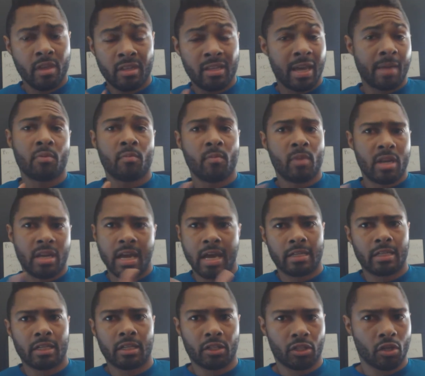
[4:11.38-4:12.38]
the type of money
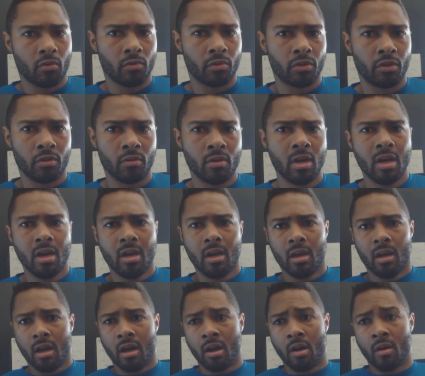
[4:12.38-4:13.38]
I just showed you,
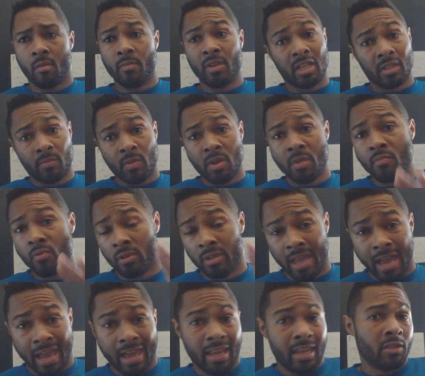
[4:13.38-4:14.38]
um, because
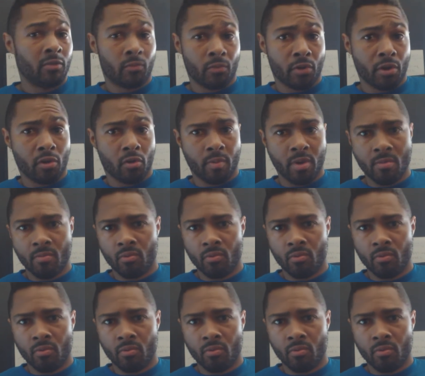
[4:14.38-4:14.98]
people that is real.